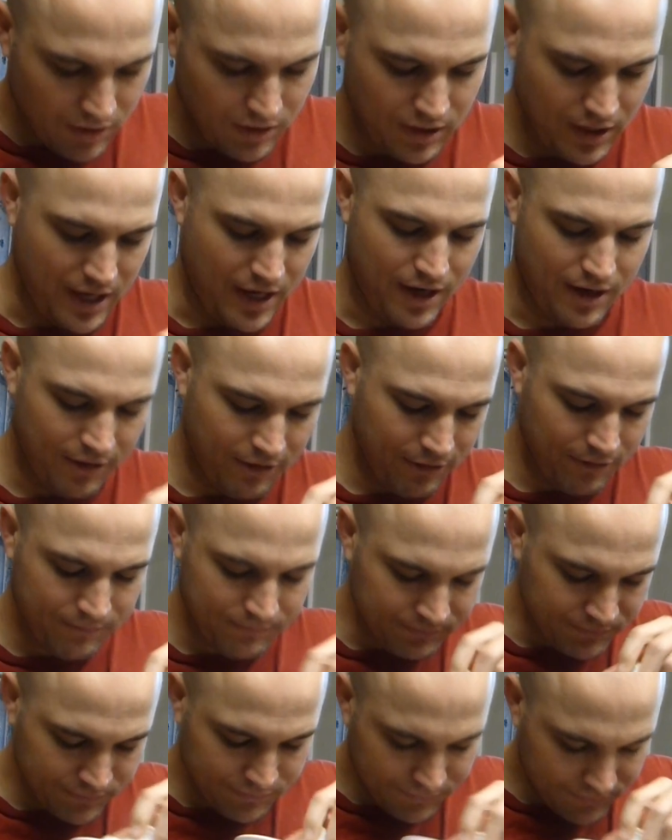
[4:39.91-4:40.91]
Yeah,
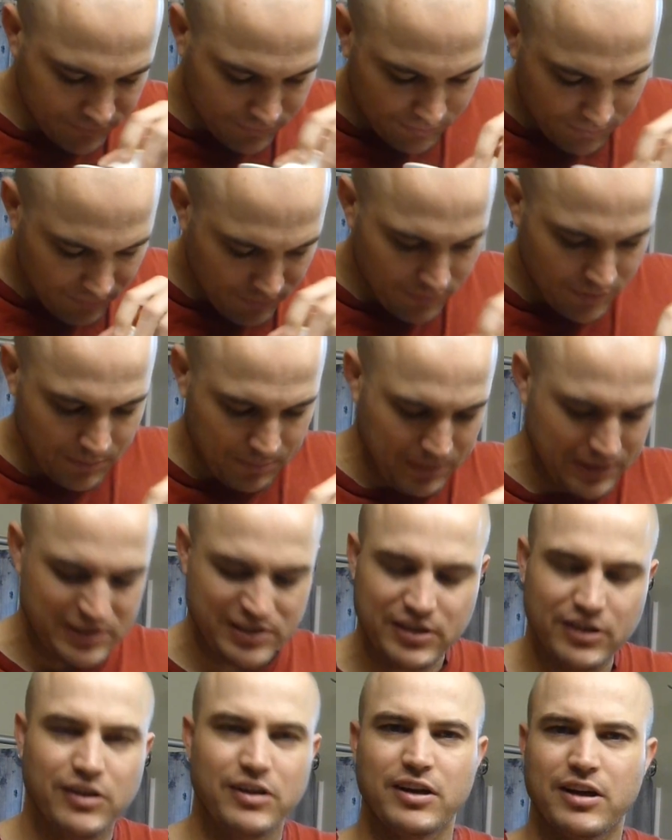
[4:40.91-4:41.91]
but
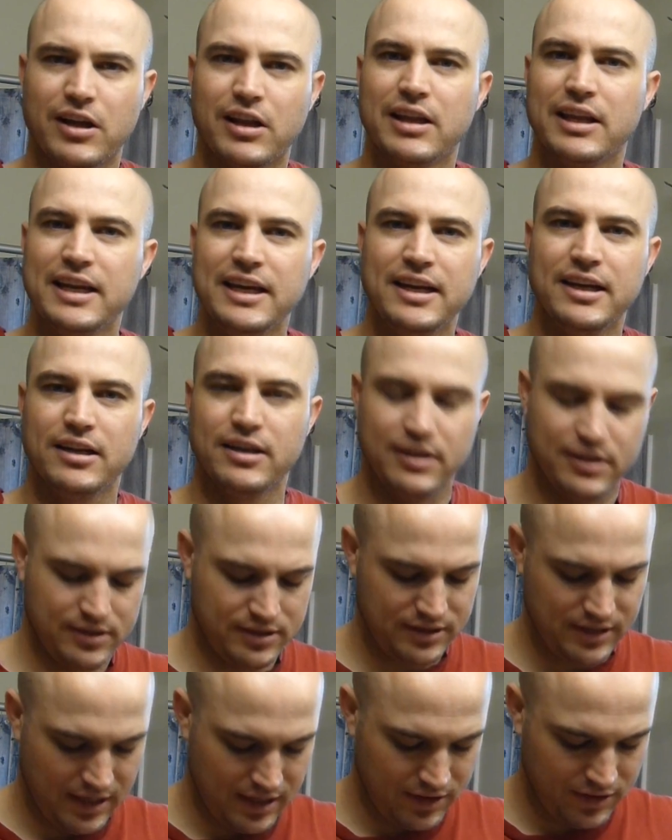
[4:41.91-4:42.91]
still a clean
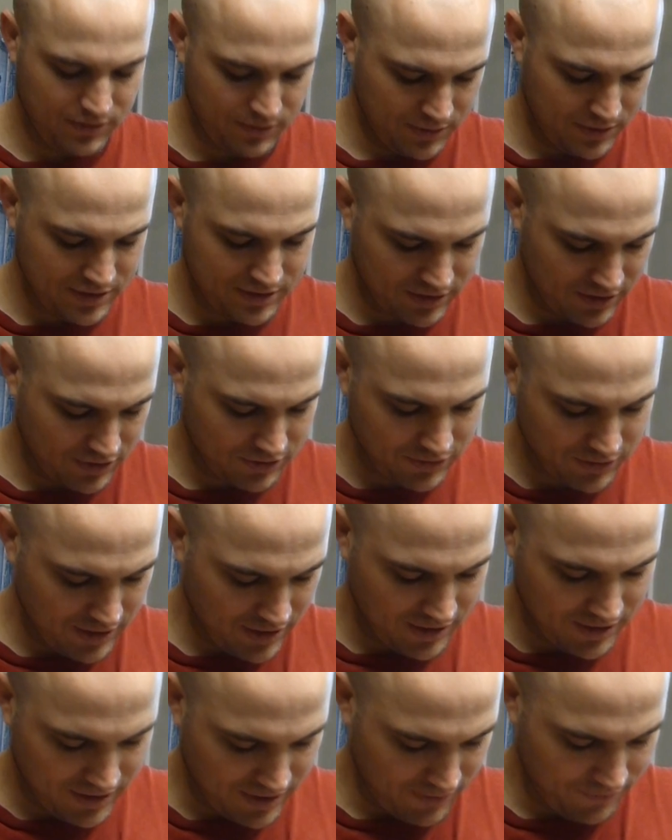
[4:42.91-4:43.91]
scent to it. It's also
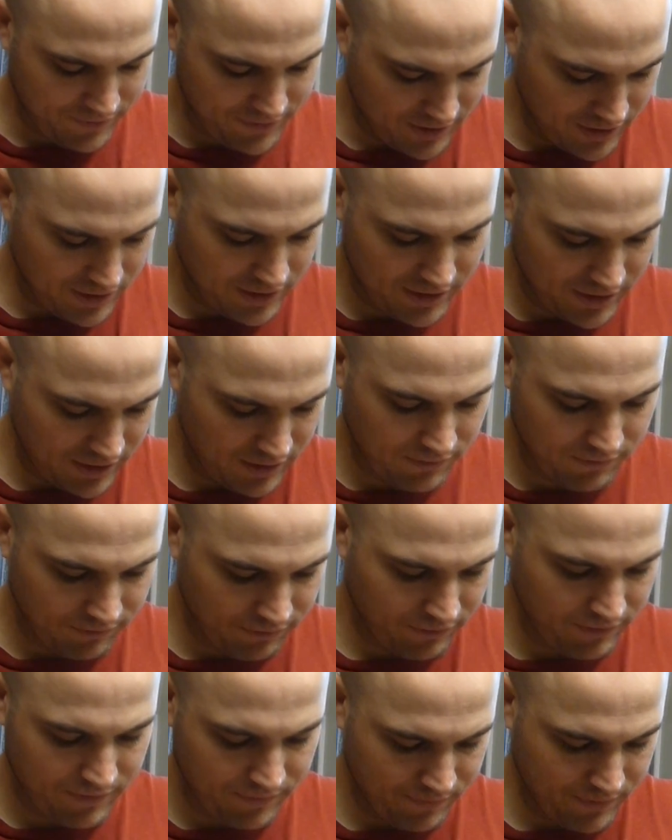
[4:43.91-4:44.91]
got kind of a clean,
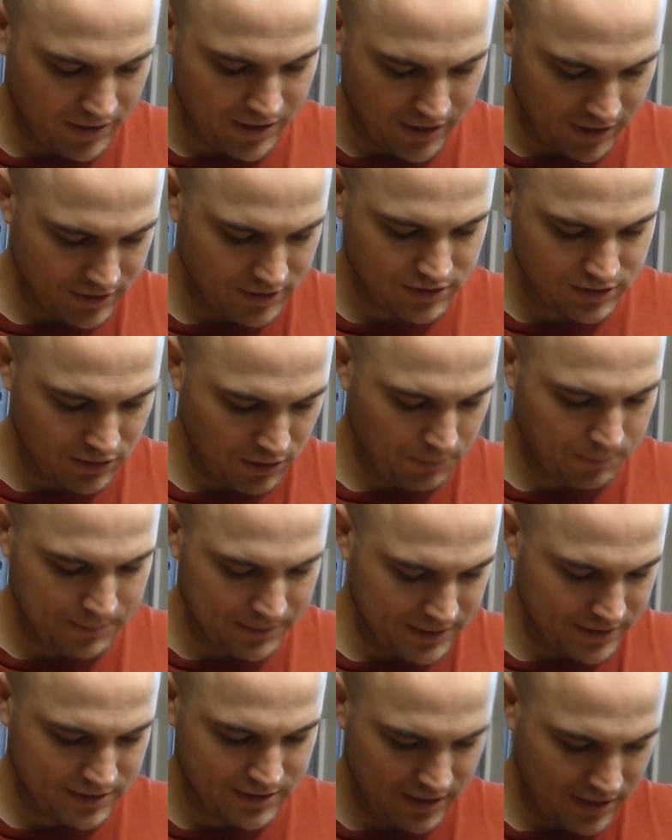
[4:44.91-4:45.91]

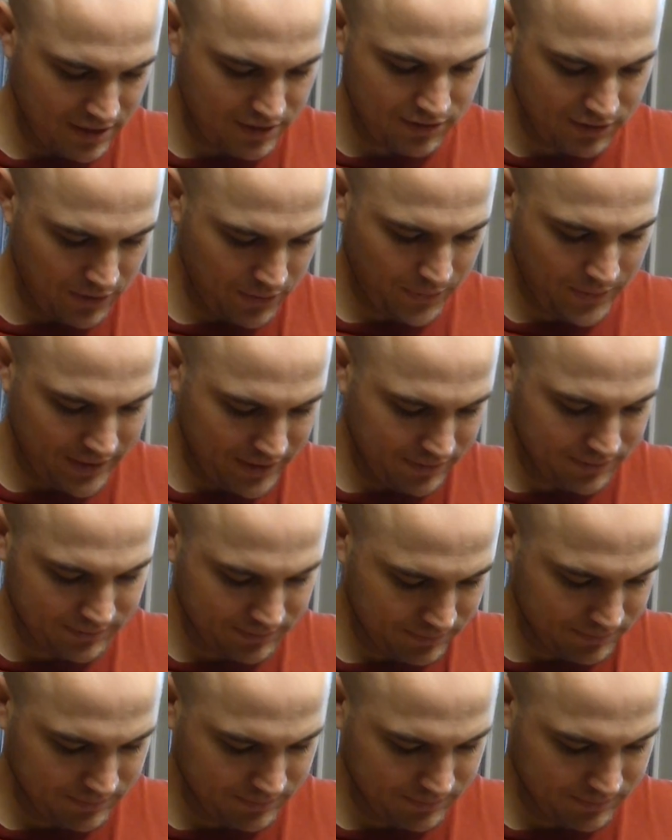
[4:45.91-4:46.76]
soapy scent to it.